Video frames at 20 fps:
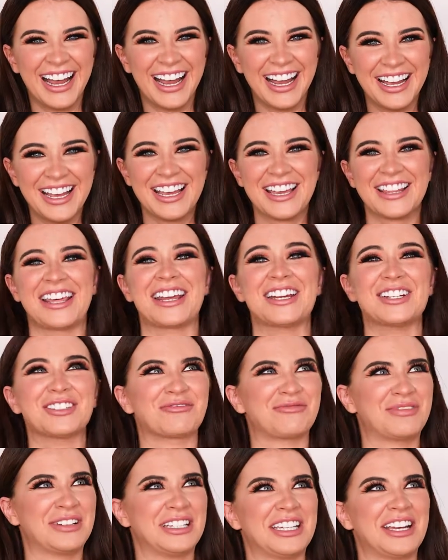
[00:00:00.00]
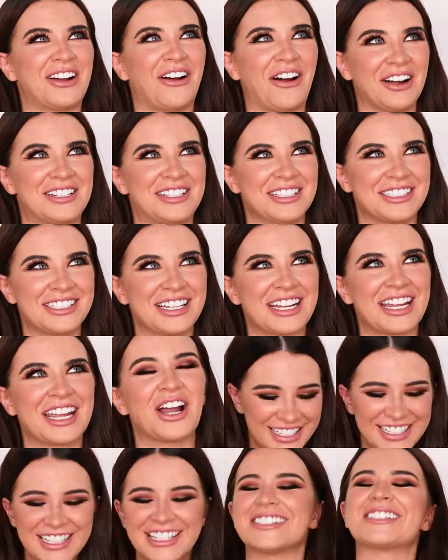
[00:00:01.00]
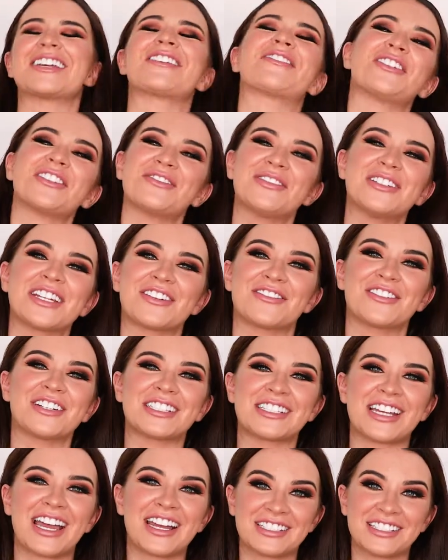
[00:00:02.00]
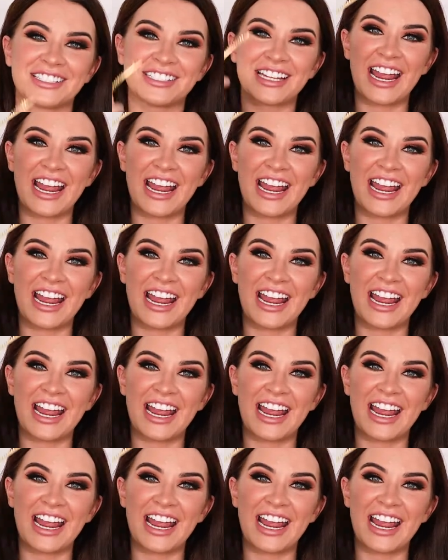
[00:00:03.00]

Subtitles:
That is really hard to say. So I've got them in different sizes.